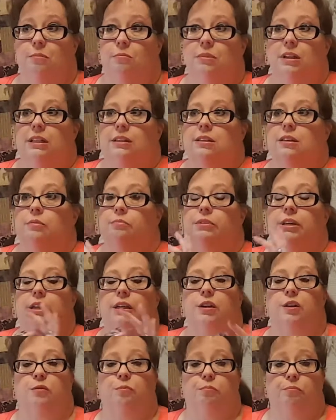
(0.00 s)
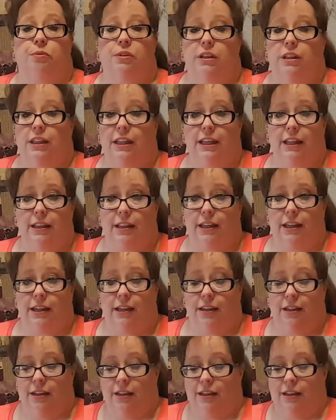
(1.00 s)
means something completely